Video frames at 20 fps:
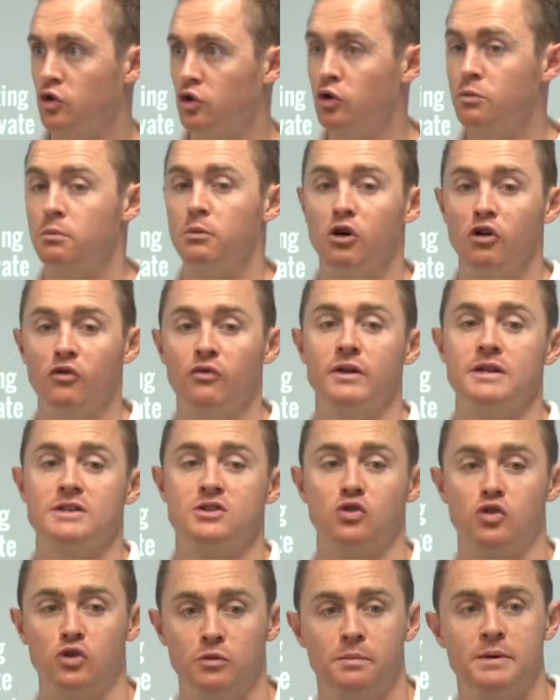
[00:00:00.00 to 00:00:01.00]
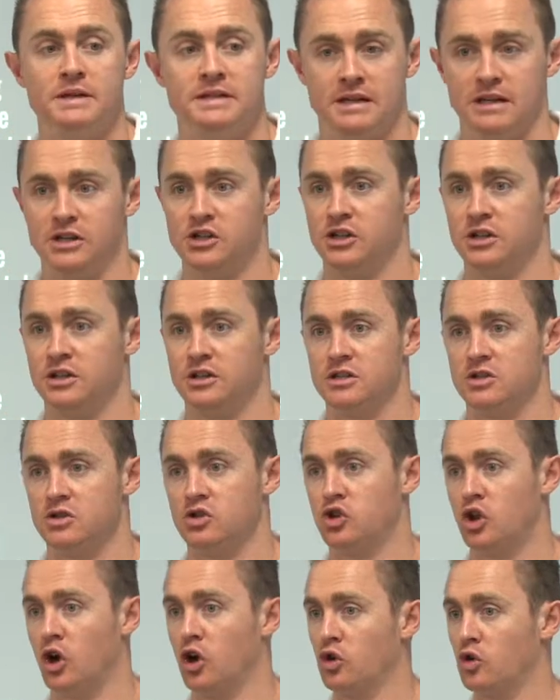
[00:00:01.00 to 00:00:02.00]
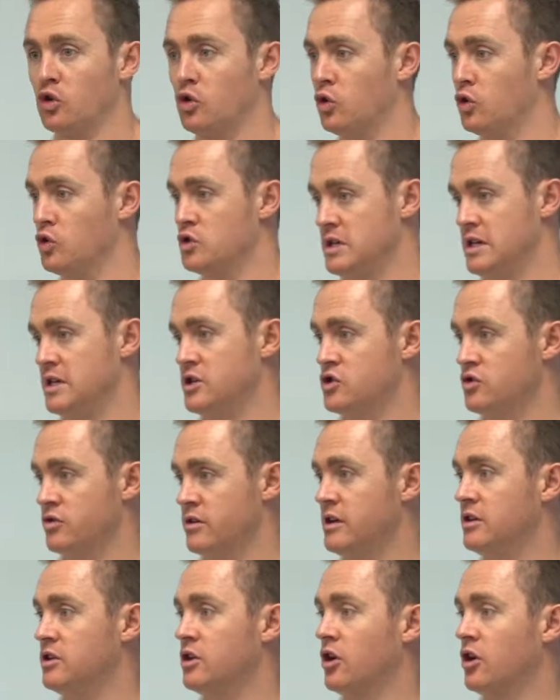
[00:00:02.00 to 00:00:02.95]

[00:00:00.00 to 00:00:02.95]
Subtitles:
movements, good positions don't cause injury,